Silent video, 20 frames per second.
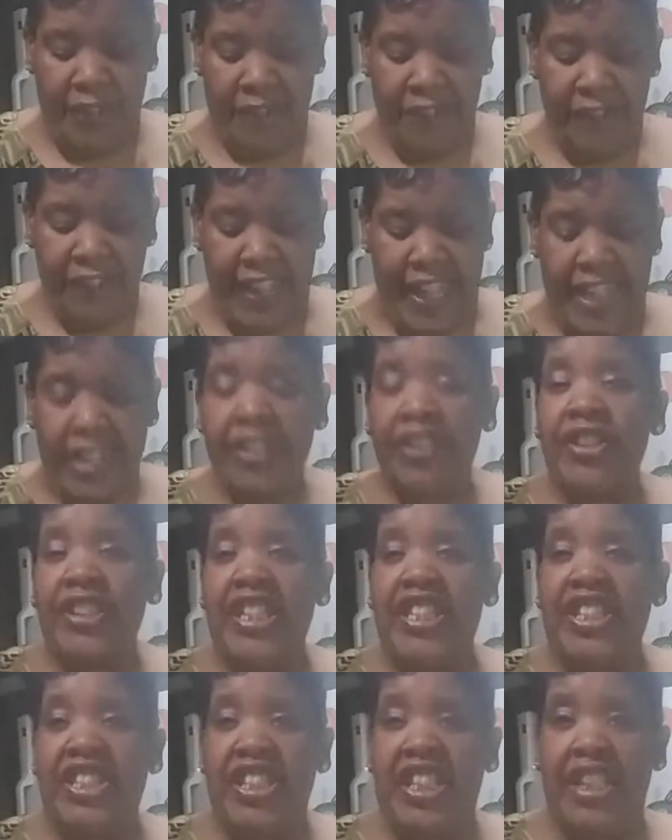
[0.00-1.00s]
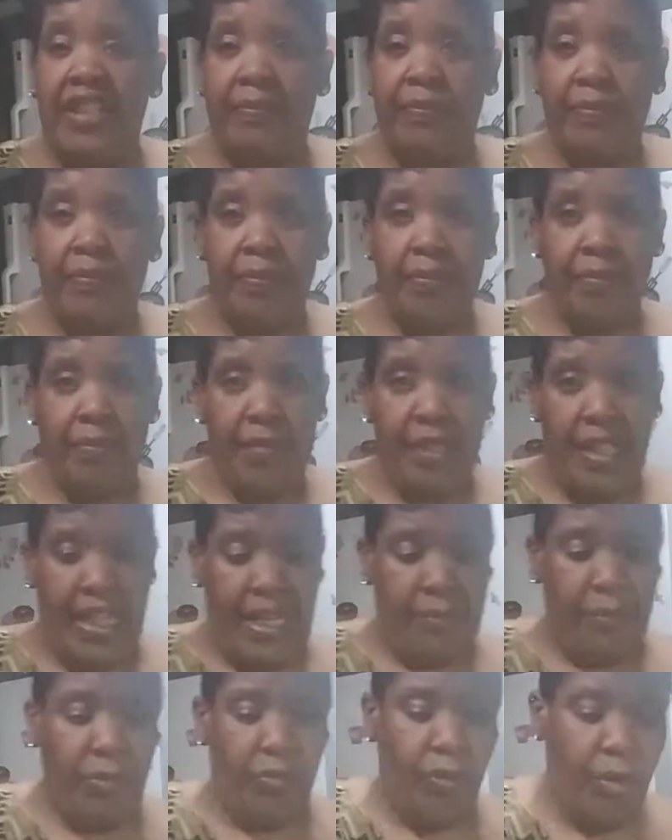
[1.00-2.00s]
flat cookie sheet,
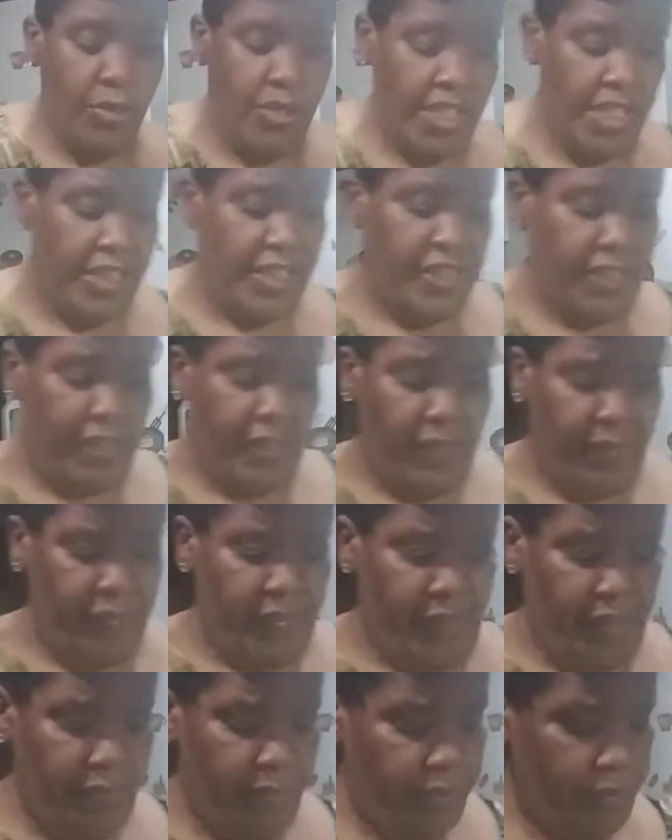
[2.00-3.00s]
and I'm going to roast it in the oven.